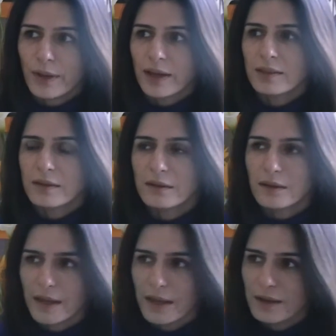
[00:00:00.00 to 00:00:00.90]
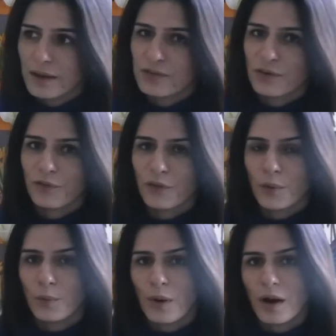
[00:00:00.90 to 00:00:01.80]
at the areas of
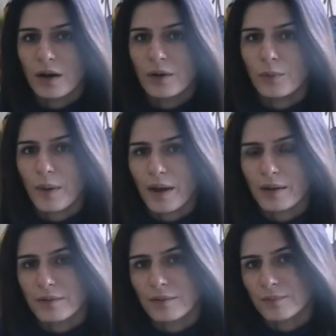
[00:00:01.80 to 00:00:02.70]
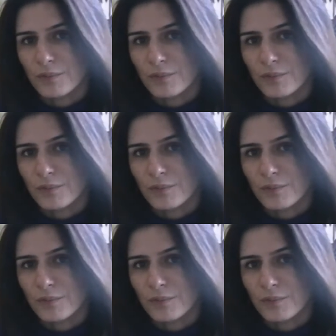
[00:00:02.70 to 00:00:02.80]
your work where,